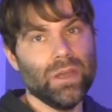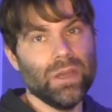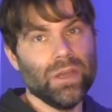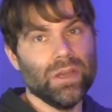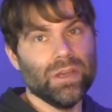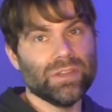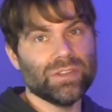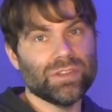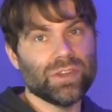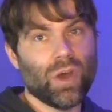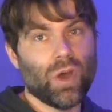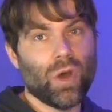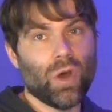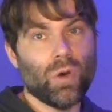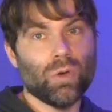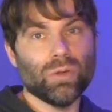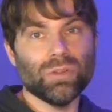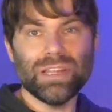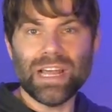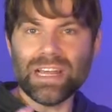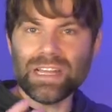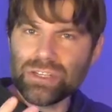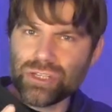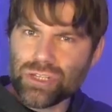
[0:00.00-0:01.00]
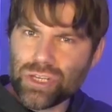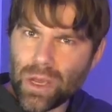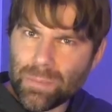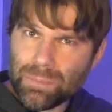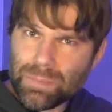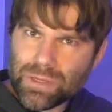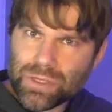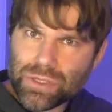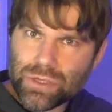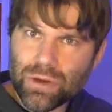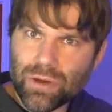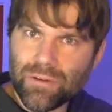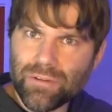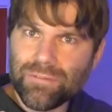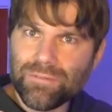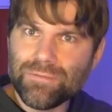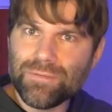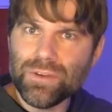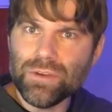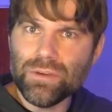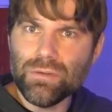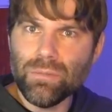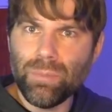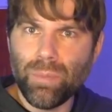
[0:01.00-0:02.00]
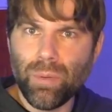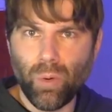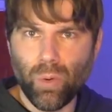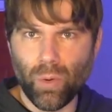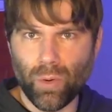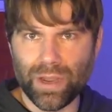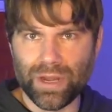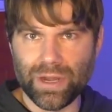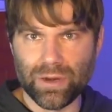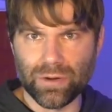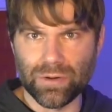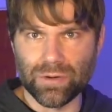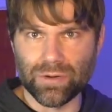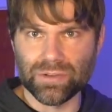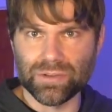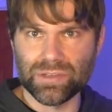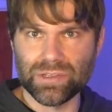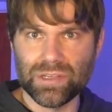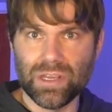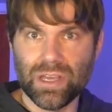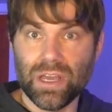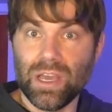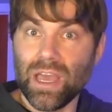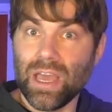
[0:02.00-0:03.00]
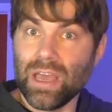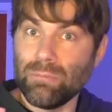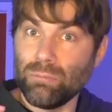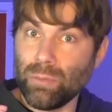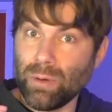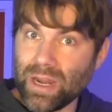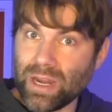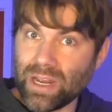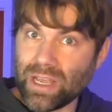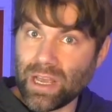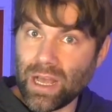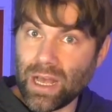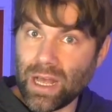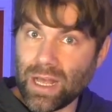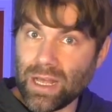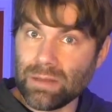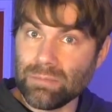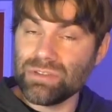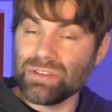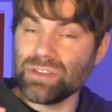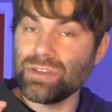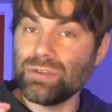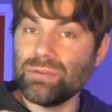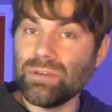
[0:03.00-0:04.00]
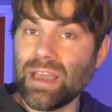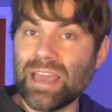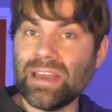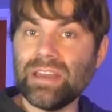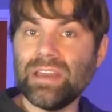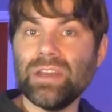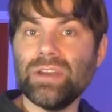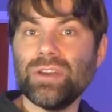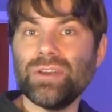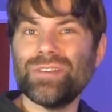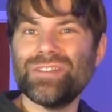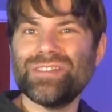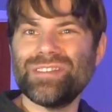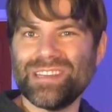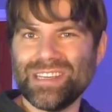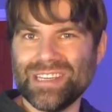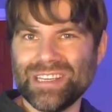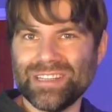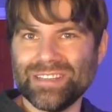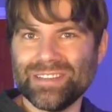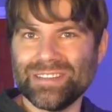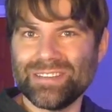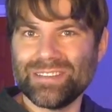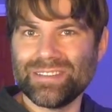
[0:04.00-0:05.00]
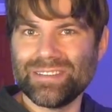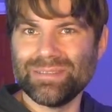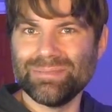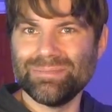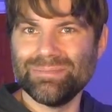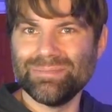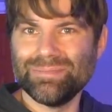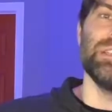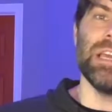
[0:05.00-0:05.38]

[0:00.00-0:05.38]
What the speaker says: So let's jump into a few pointers when it comes to ending your scenes.